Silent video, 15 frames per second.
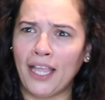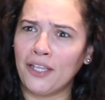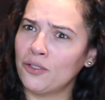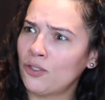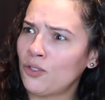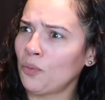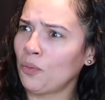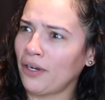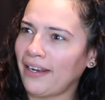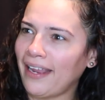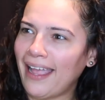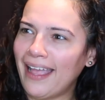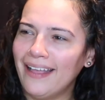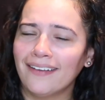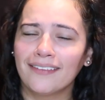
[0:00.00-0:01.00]
I used to work
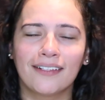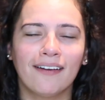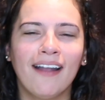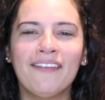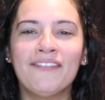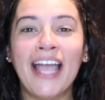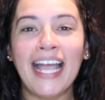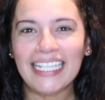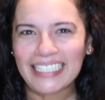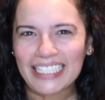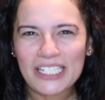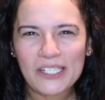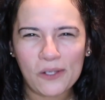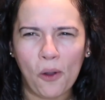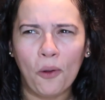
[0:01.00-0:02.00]
at. Girl, I've had
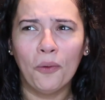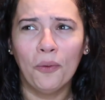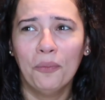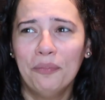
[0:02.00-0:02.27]
so